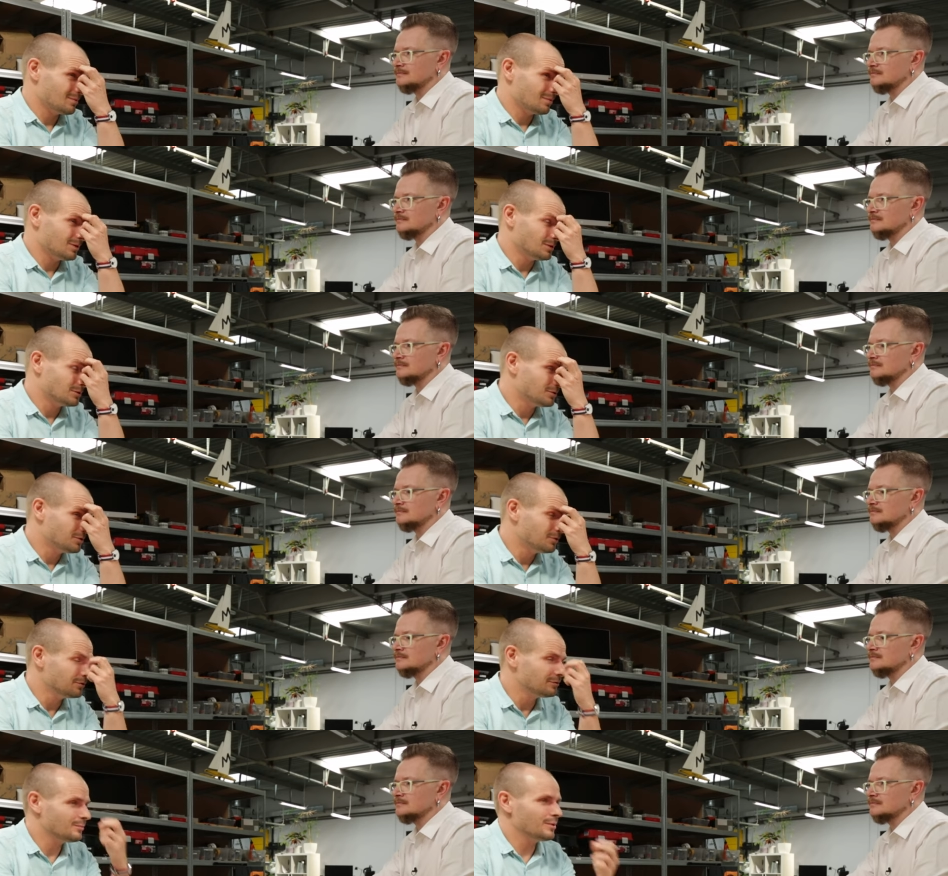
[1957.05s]
Speaker 1: this
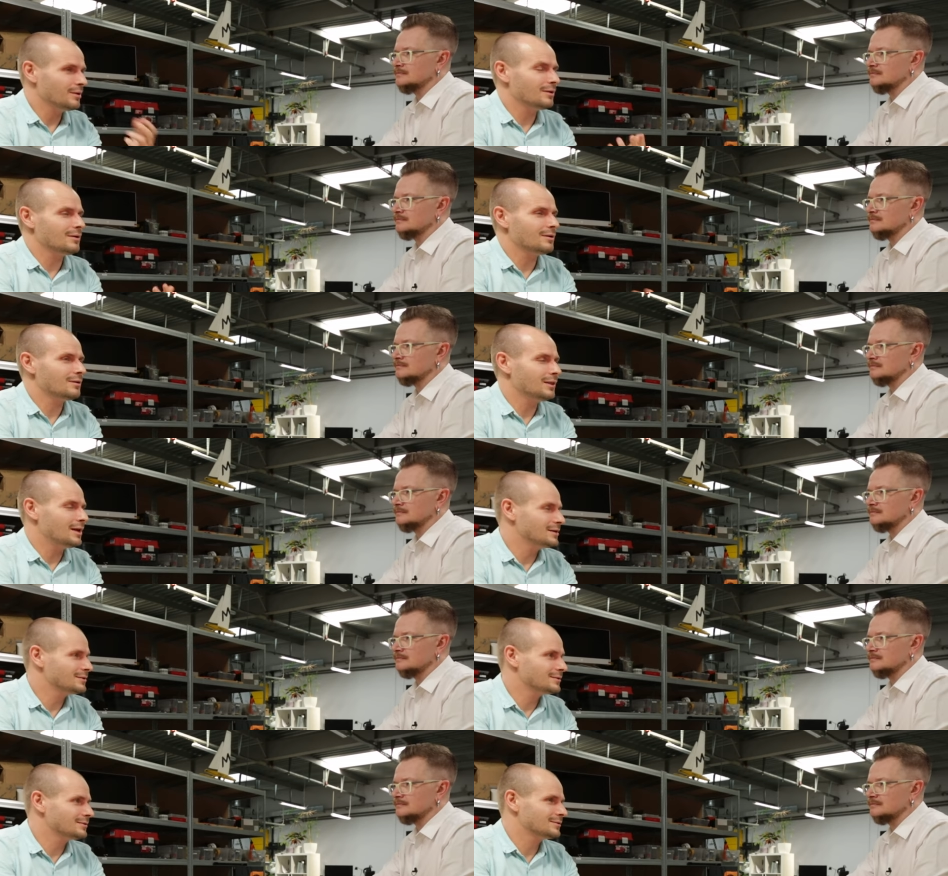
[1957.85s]
could be
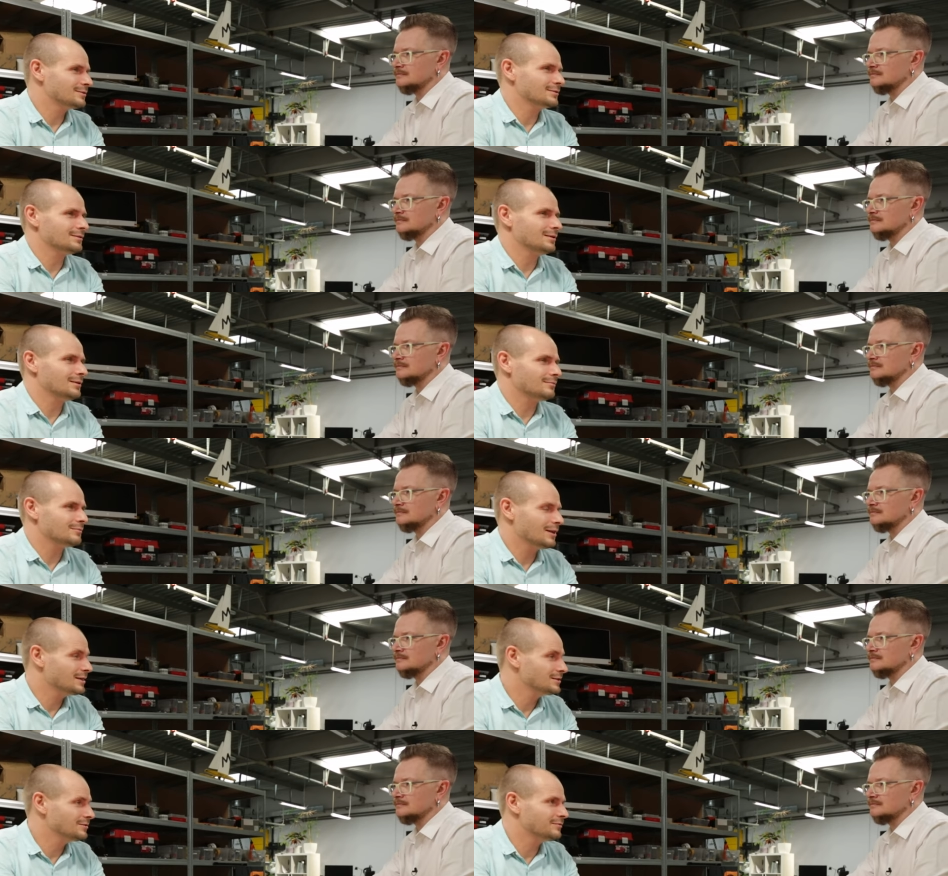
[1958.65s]
class, uh,
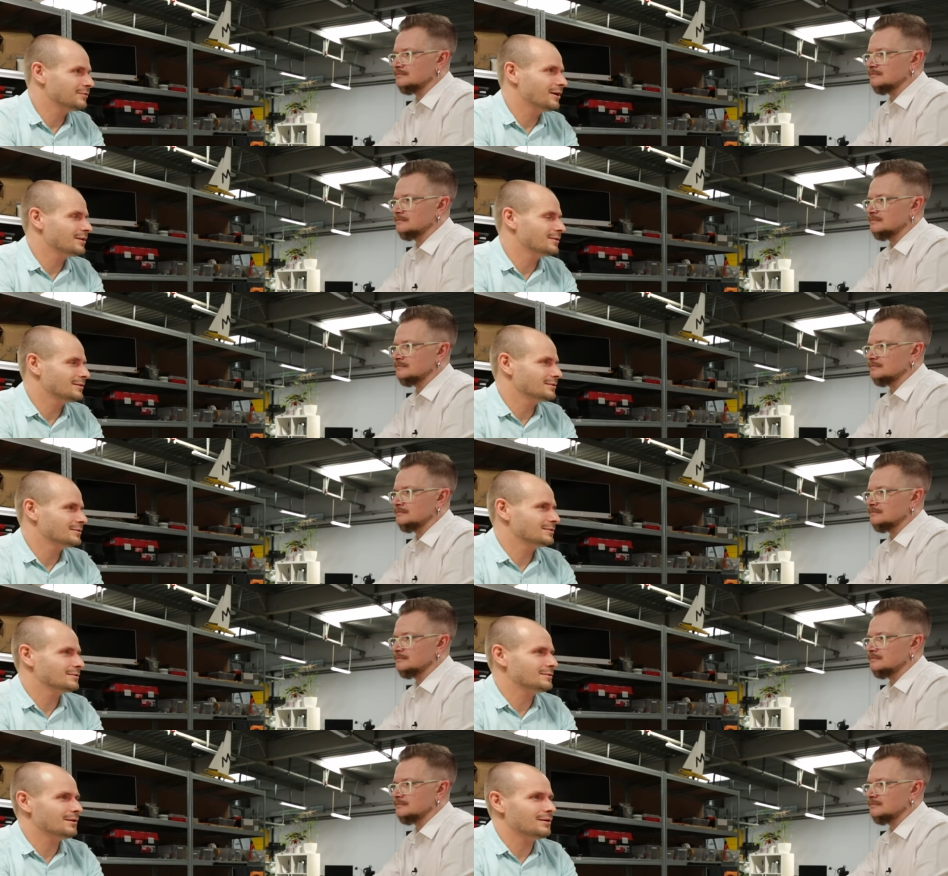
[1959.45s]
classified
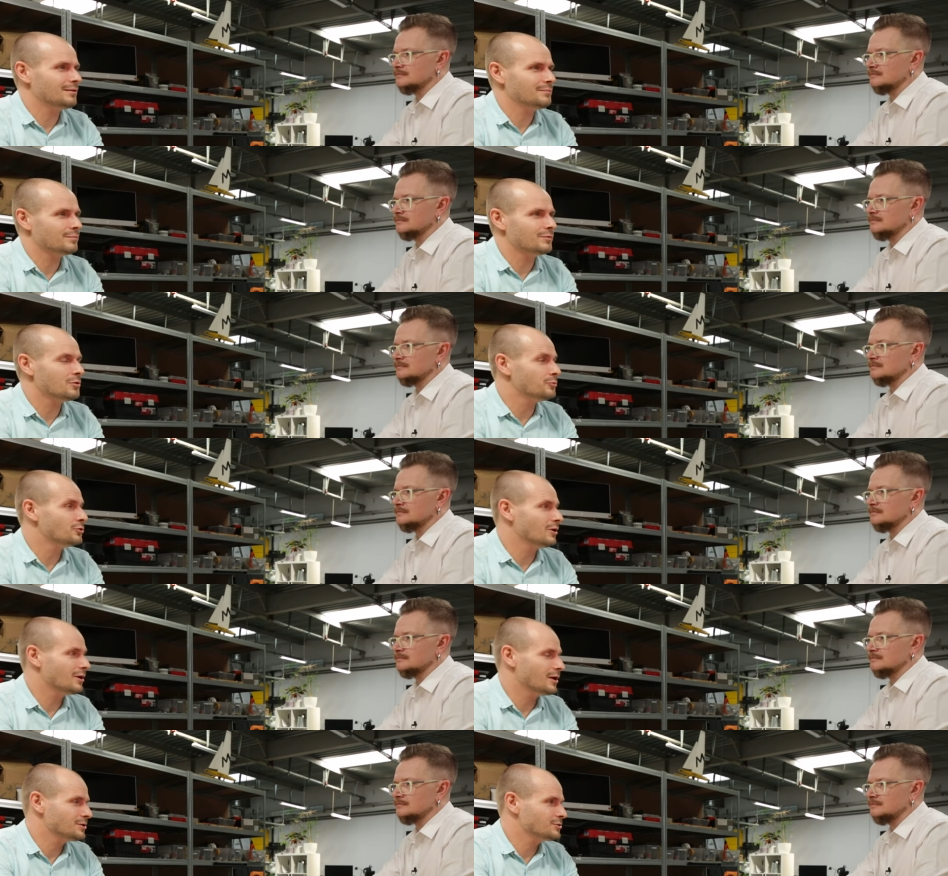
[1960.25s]
as um,
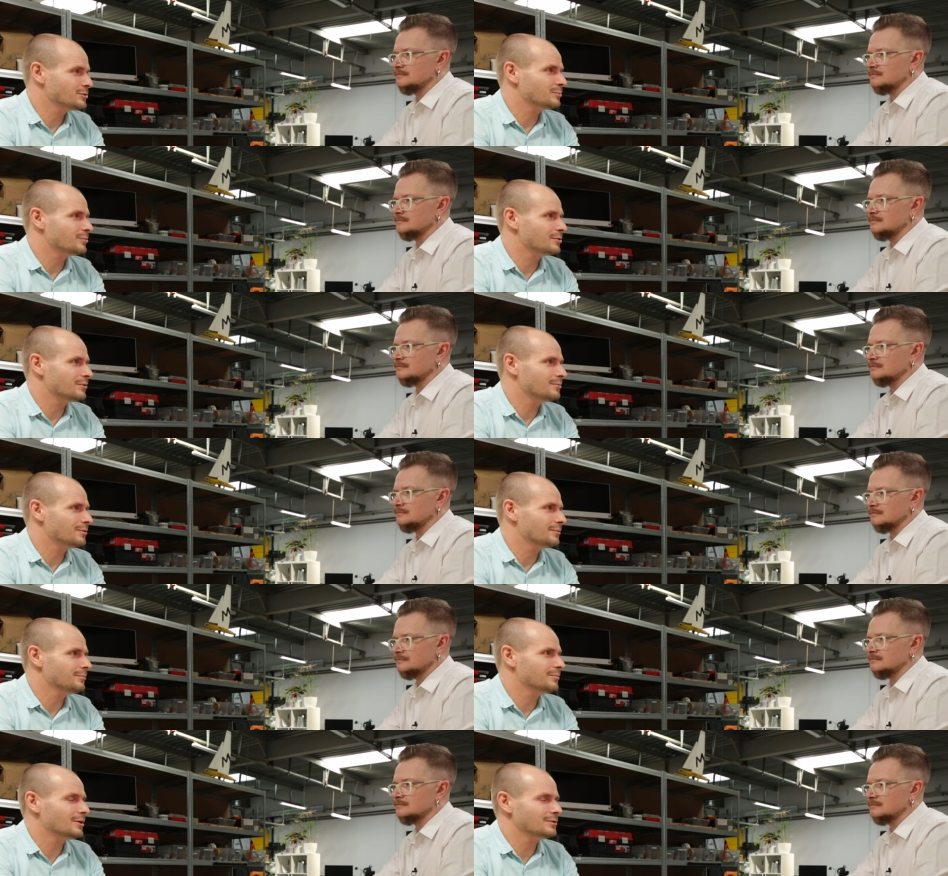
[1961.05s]
communication
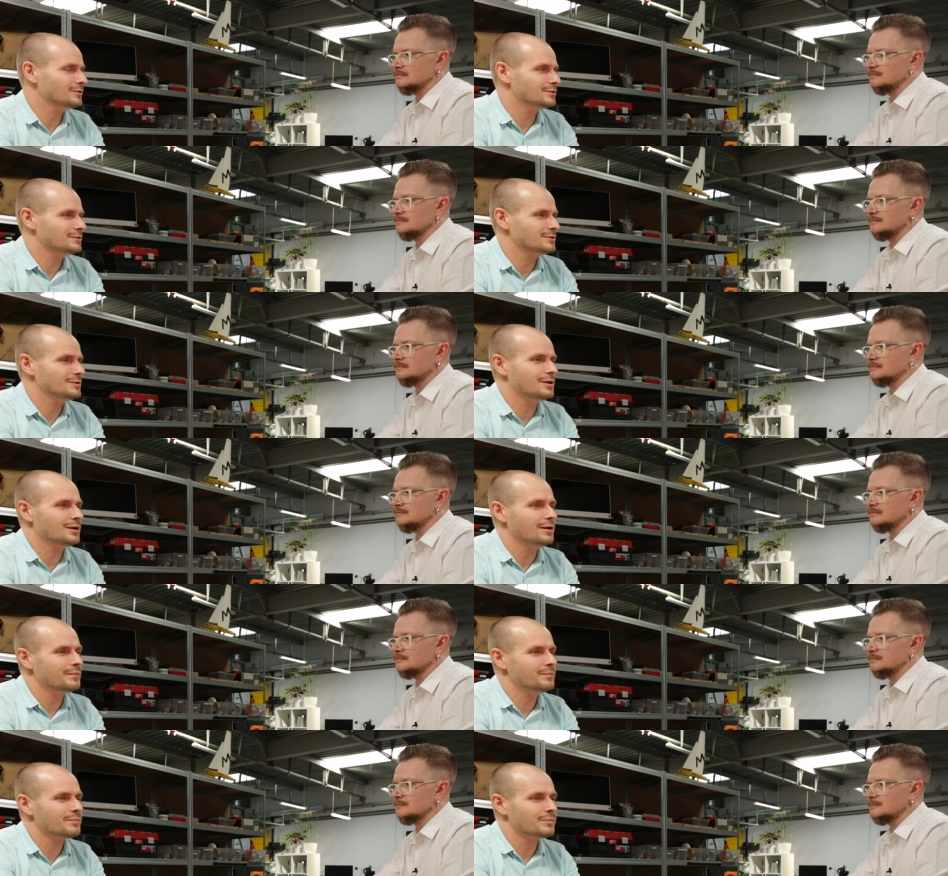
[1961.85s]
problem because
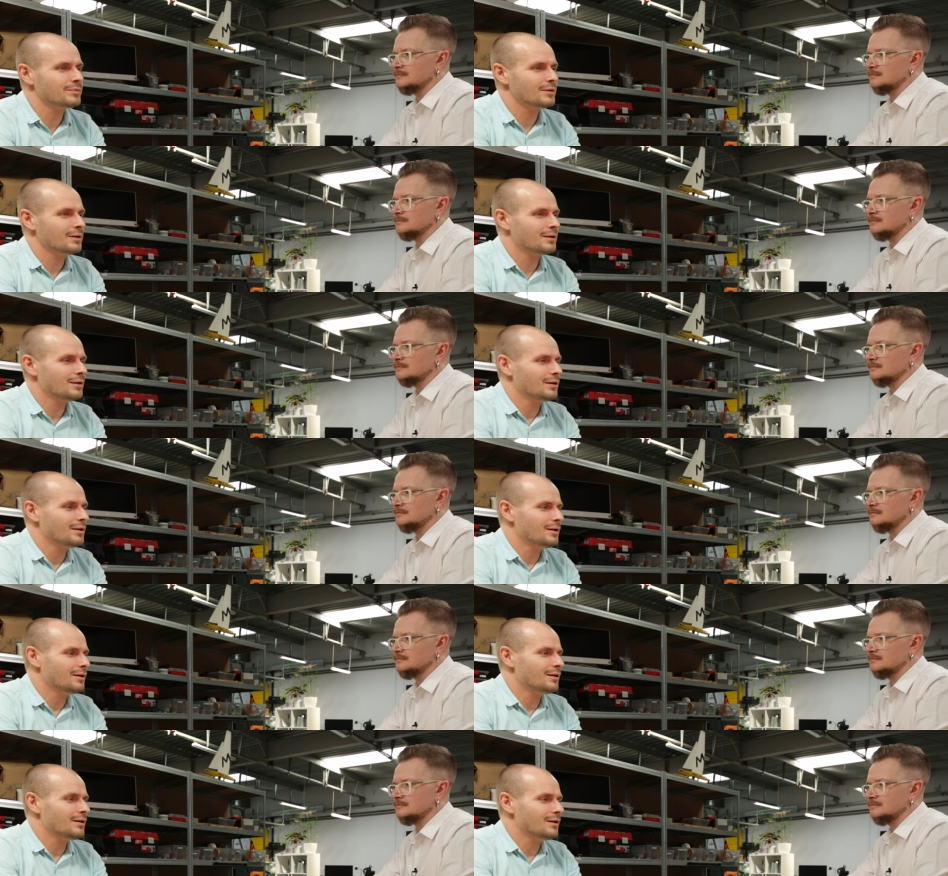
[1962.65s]
um,
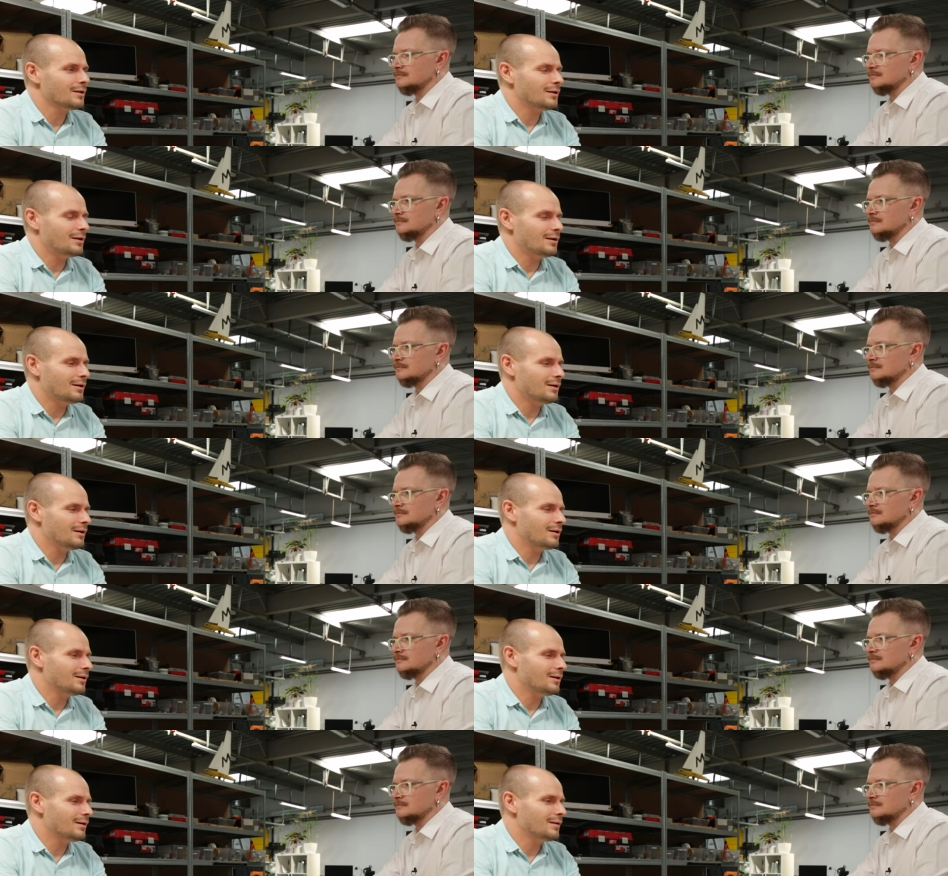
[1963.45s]

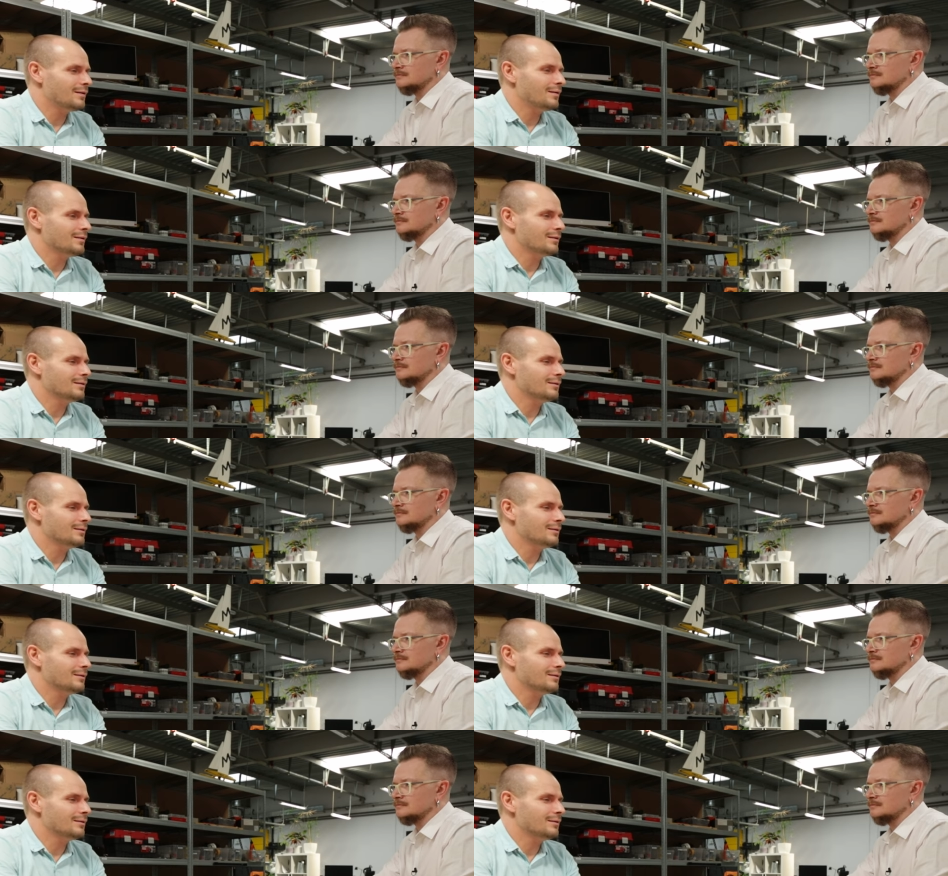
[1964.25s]
uh,